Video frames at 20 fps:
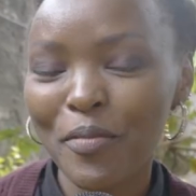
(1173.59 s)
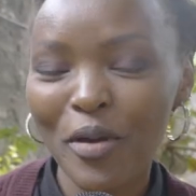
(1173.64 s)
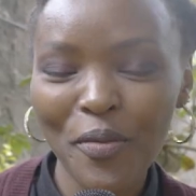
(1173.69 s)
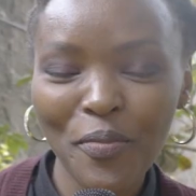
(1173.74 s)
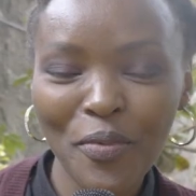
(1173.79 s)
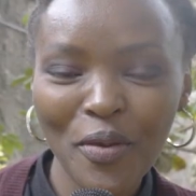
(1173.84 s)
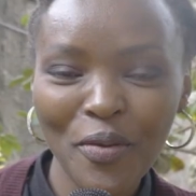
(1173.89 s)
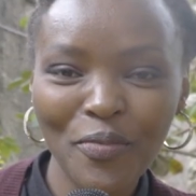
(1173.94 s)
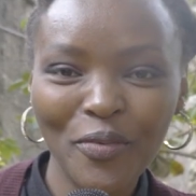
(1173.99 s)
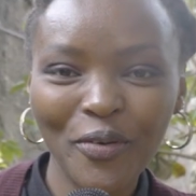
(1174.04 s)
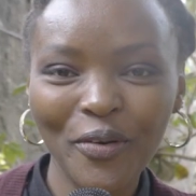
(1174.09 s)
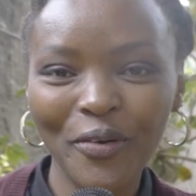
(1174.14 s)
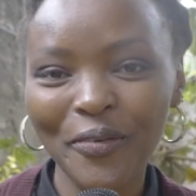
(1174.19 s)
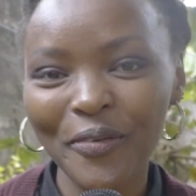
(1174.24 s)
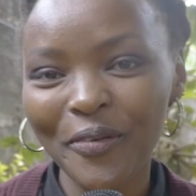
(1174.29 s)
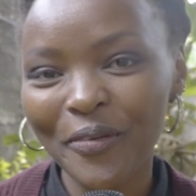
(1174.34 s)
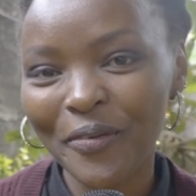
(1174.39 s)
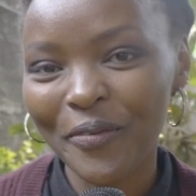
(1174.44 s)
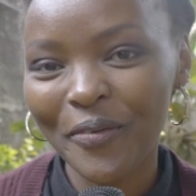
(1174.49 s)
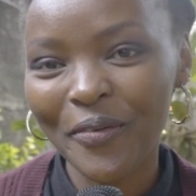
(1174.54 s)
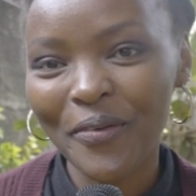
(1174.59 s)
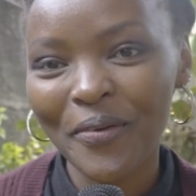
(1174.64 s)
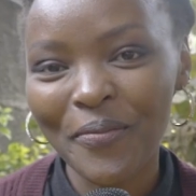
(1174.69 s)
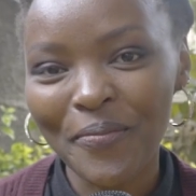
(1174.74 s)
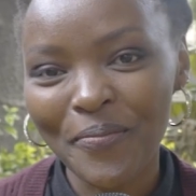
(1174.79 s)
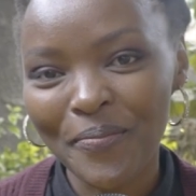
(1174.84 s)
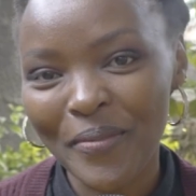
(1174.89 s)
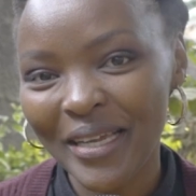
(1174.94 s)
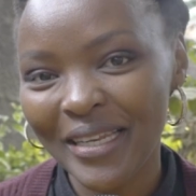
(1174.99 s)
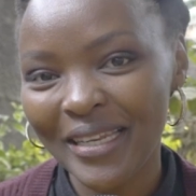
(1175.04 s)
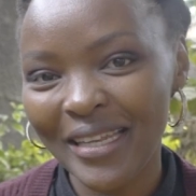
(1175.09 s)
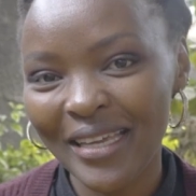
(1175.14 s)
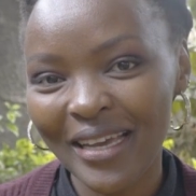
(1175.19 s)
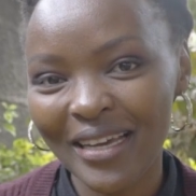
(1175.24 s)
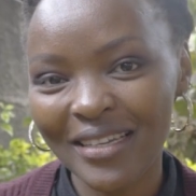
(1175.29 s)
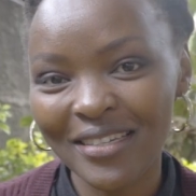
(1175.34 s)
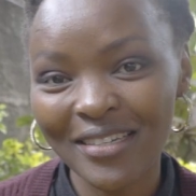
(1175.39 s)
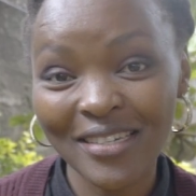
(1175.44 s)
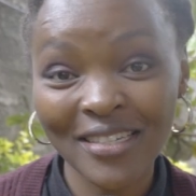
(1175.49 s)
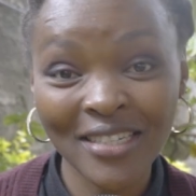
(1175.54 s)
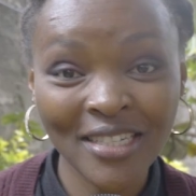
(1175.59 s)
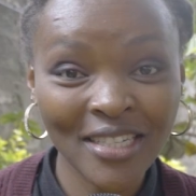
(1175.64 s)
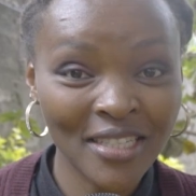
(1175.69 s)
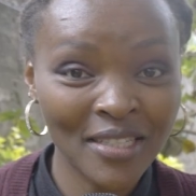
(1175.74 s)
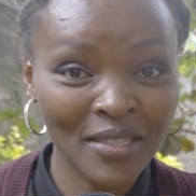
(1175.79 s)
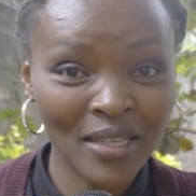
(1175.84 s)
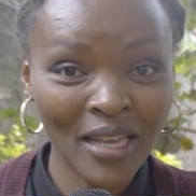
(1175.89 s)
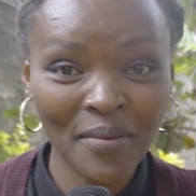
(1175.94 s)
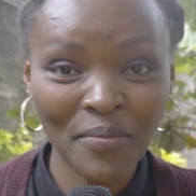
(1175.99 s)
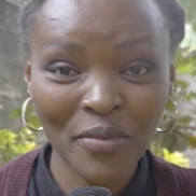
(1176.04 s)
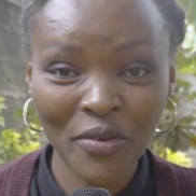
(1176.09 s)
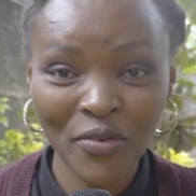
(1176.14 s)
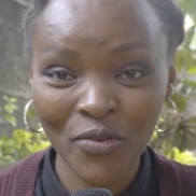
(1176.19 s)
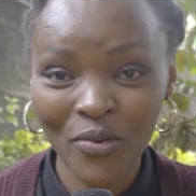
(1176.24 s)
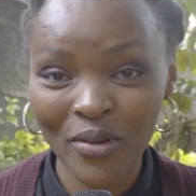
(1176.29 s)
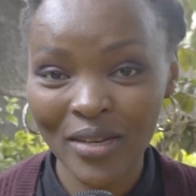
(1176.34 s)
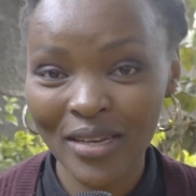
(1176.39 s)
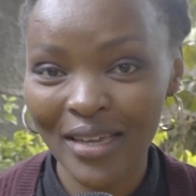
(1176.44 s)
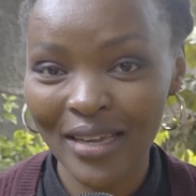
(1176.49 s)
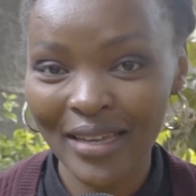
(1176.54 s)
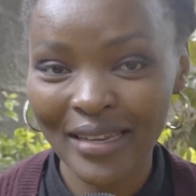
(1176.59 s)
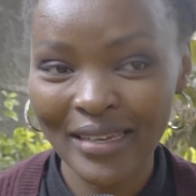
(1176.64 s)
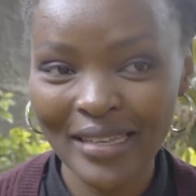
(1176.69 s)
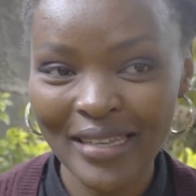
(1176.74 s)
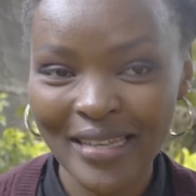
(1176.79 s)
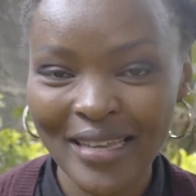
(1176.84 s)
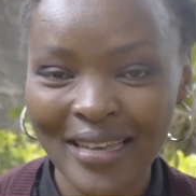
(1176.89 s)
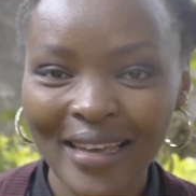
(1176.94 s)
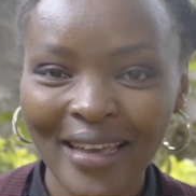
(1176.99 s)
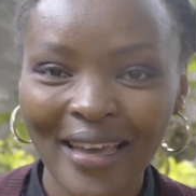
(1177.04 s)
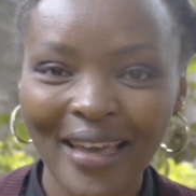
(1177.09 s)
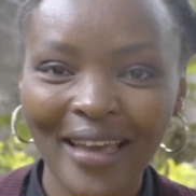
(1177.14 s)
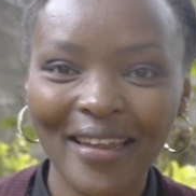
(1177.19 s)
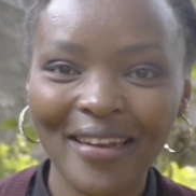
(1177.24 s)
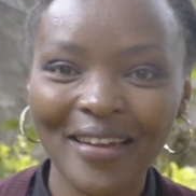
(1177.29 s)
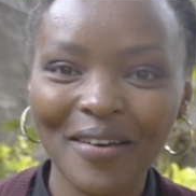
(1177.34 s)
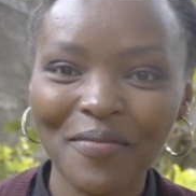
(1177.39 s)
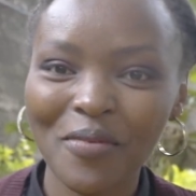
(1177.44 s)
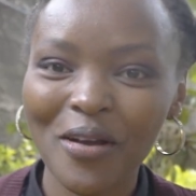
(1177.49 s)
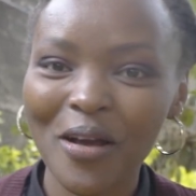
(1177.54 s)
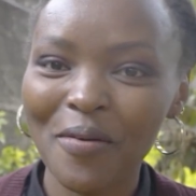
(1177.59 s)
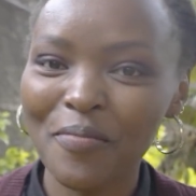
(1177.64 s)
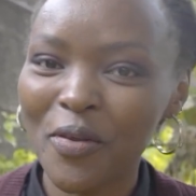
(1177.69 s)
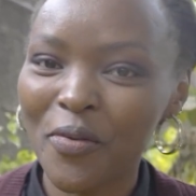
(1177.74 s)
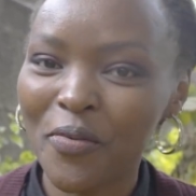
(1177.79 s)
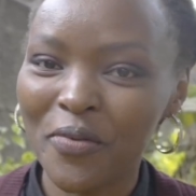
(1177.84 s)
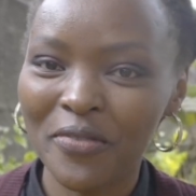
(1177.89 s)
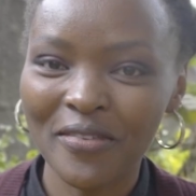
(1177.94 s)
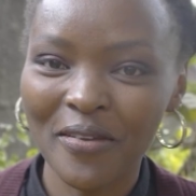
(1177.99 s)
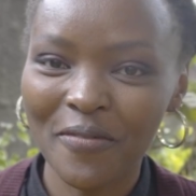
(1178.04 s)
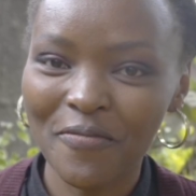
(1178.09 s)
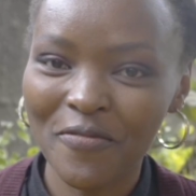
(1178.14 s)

my people. My day at Gachie is coming to an end, and I'm going away